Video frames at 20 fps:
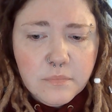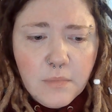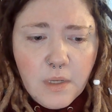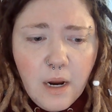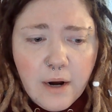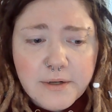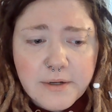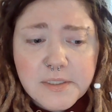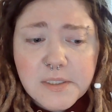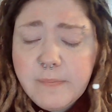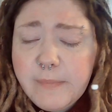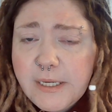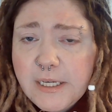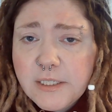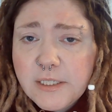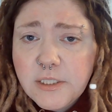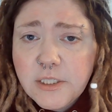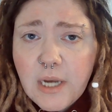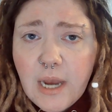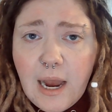Our
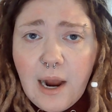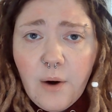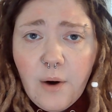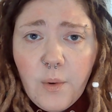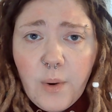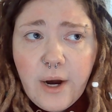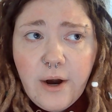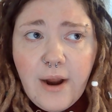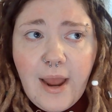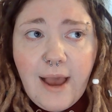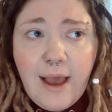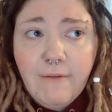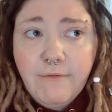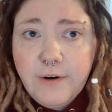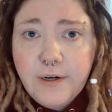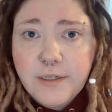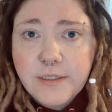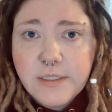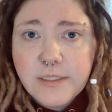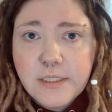speech, our
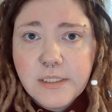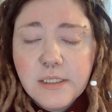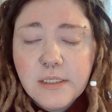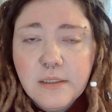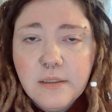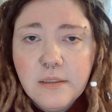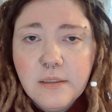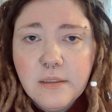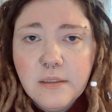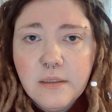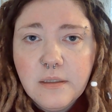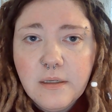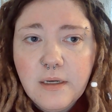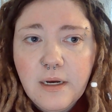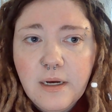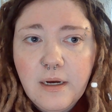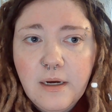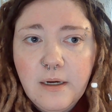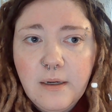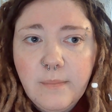effort,
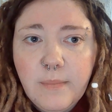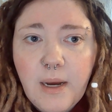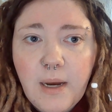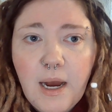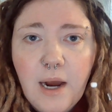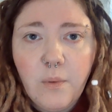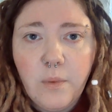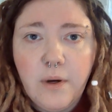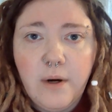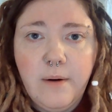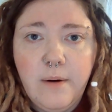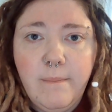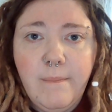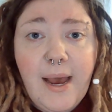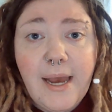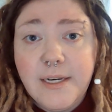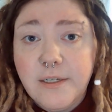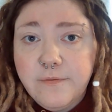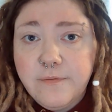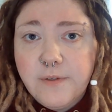our
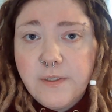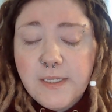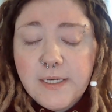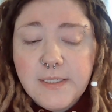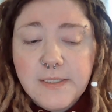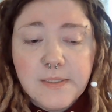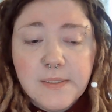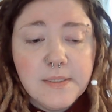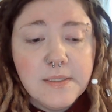mindfulness.